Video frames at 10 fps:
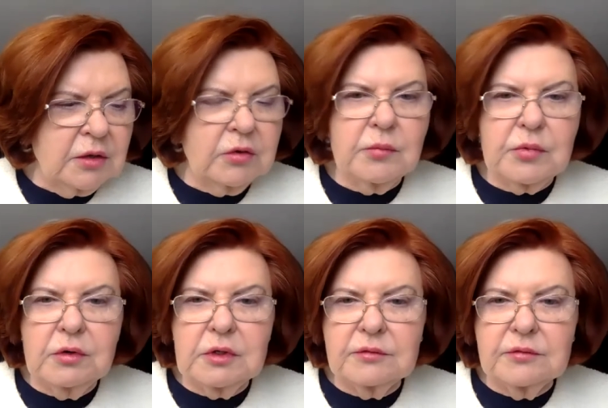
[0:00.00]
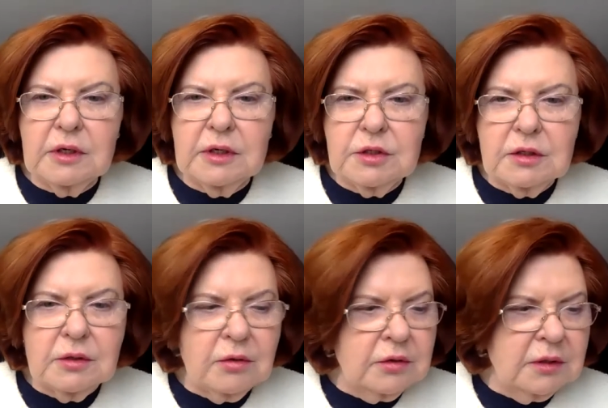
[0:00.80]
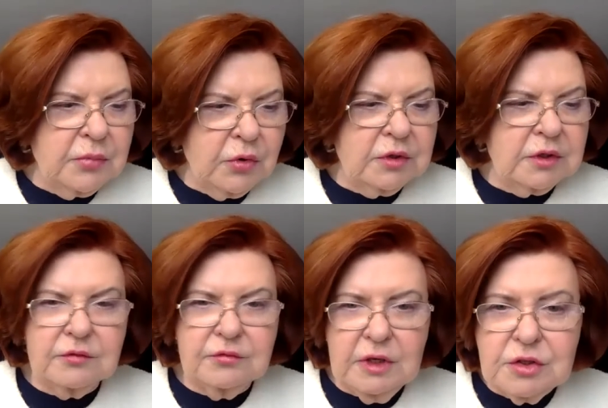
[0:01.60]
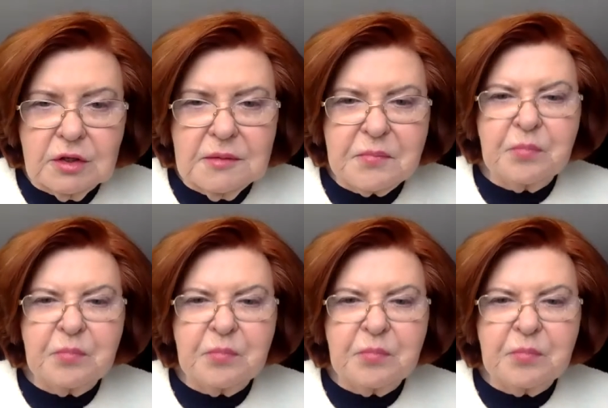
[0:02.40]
on the broader region.